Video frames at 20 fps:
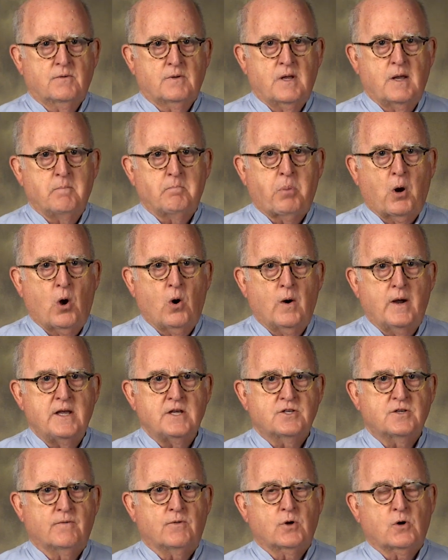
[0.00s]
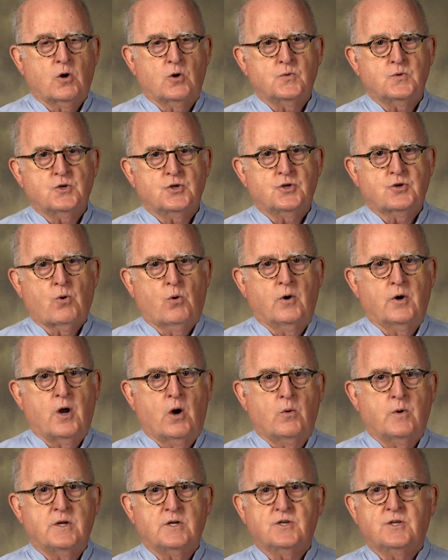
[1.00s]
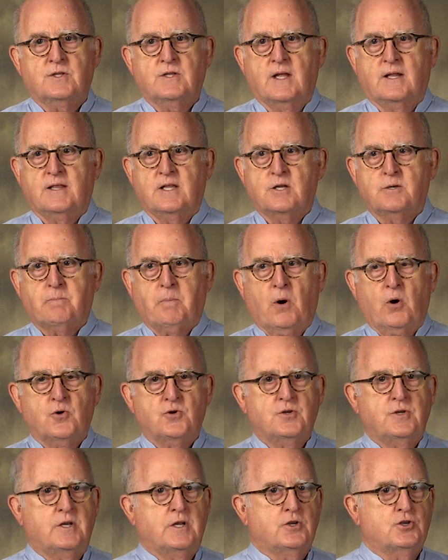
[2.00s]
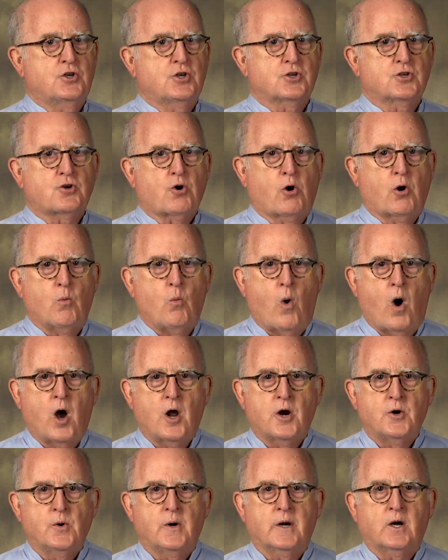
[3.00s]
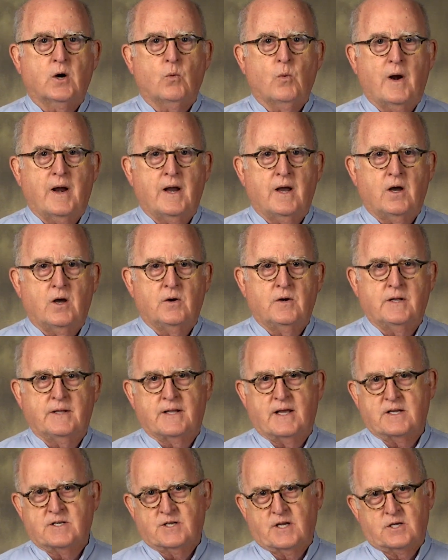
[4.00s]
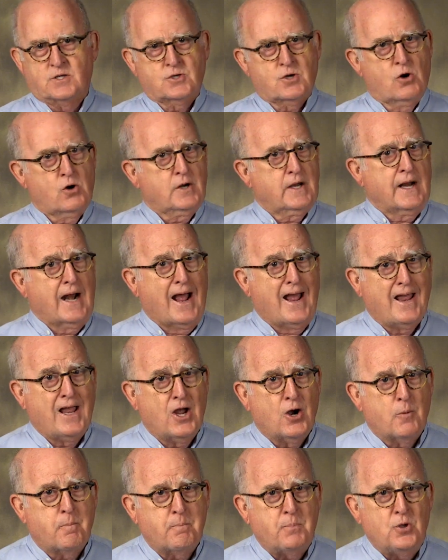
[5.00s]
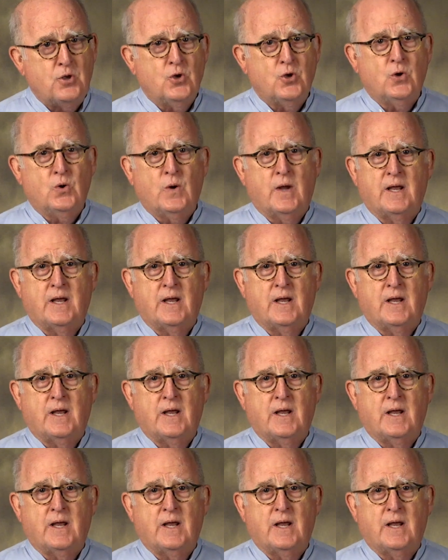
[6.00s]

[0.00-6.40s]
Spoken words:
employees of the grocery store notice that this person is just sort of wandering around, and they say, "Sir, can I help you?"